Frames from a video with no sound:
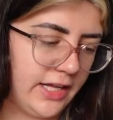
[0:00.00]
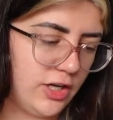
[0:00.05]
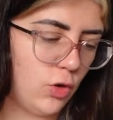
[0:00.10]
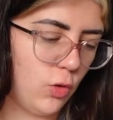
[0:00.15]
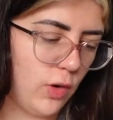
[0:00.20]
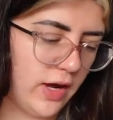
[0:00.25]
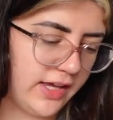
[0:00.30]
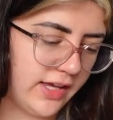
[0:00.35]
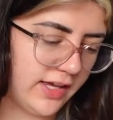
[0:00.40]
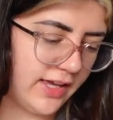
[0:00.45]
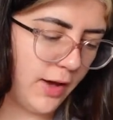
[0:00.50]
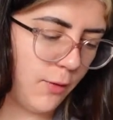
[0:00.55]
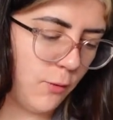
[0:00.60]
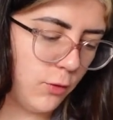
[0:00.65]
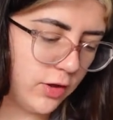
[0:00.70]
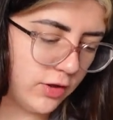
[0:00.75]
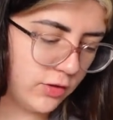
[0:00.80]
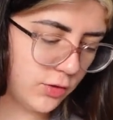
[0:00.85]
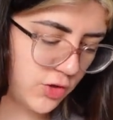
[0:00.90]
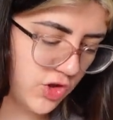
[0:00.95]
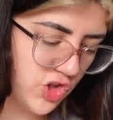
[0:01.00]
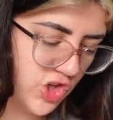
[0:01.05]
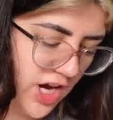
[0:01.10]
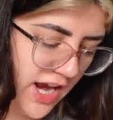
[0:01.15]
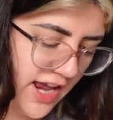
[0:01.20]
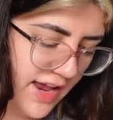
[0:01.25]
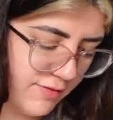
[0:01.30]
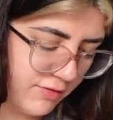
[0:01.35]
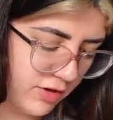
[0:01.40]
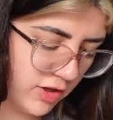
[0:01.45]
know I can get one of those
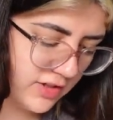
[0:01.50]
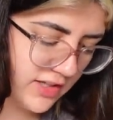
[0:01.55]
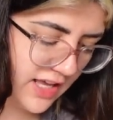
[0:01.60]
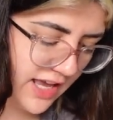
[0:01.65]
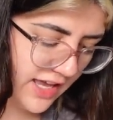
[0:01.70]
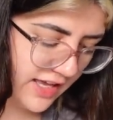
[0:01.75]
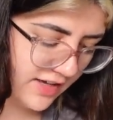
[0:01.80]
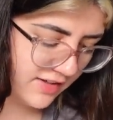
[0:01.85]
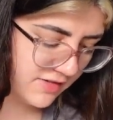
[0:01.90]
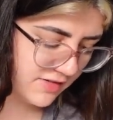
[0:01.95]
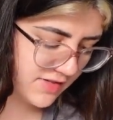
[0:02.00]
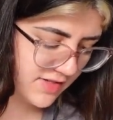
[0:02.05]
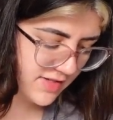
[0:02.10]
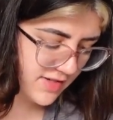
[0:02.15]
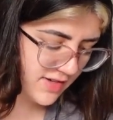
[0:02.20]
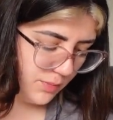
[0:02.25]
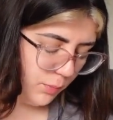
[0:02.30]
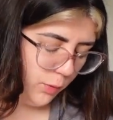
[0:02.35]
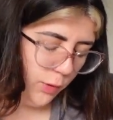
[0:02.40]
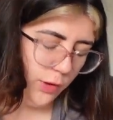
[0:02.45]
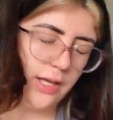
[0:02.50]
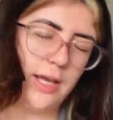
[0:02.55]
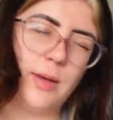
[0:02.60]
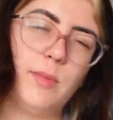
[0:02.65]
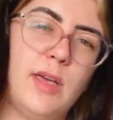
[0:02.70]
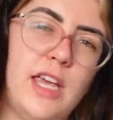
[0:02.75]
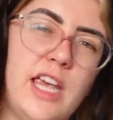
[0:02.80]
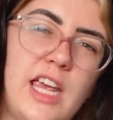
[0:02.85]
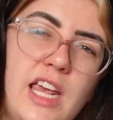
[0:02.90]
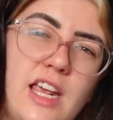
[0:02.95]
shaver things, but I
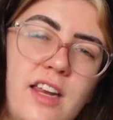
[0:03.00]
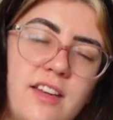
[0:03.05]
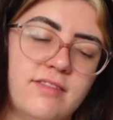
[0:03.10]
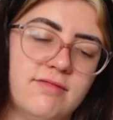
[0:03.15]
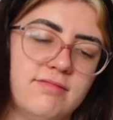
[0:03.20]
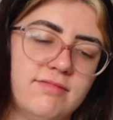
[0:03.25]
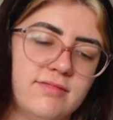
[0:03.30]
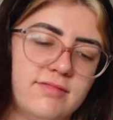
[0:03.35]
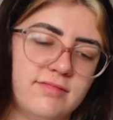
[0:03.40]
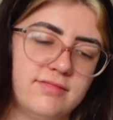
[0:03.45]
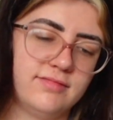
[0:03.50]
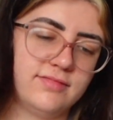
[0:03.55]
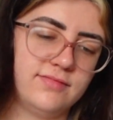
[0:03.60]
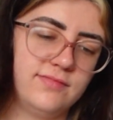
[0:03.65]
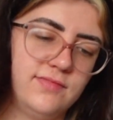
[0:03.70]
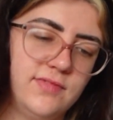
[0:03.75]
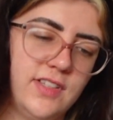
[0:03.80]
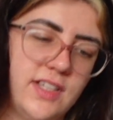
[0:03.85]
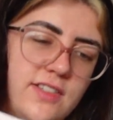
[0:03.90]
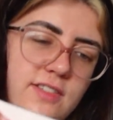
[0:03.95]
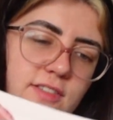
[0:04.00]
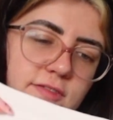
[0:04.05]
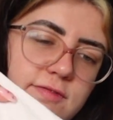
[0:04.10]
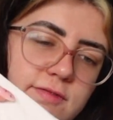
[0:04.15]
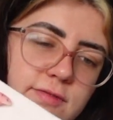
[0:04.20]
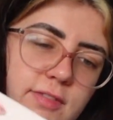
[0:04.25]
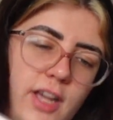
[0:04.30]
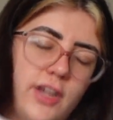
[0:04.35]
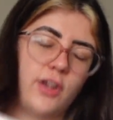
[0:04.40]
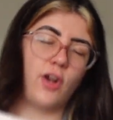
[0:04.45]
mean,
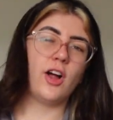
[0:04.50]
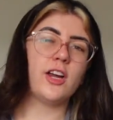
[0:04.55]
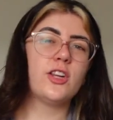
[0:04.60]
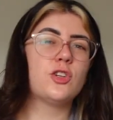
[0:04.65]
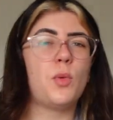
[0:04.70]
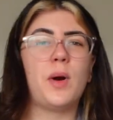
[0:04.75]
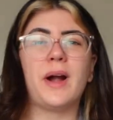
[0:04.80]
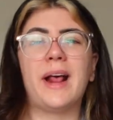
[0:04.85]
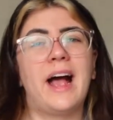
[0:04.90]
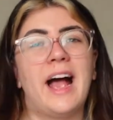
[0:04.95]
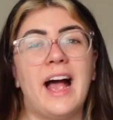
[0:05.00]
I kind of don't want to